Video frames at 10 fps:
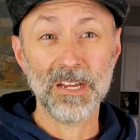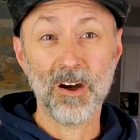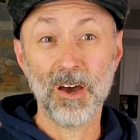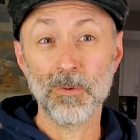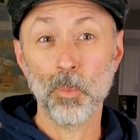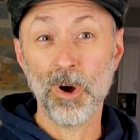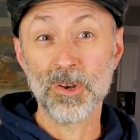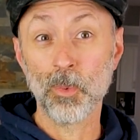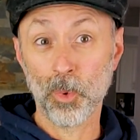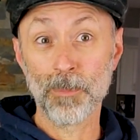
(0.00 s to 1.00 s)
on
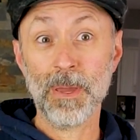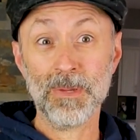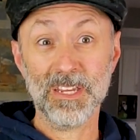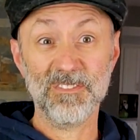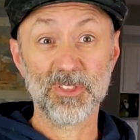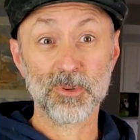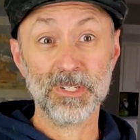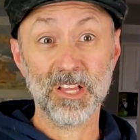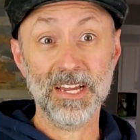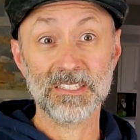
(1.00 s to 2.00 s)
one or maybe even three
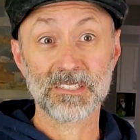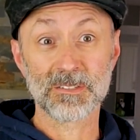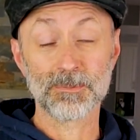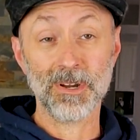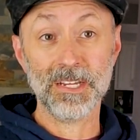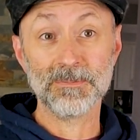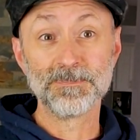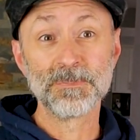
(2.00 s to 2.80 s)
lights, right?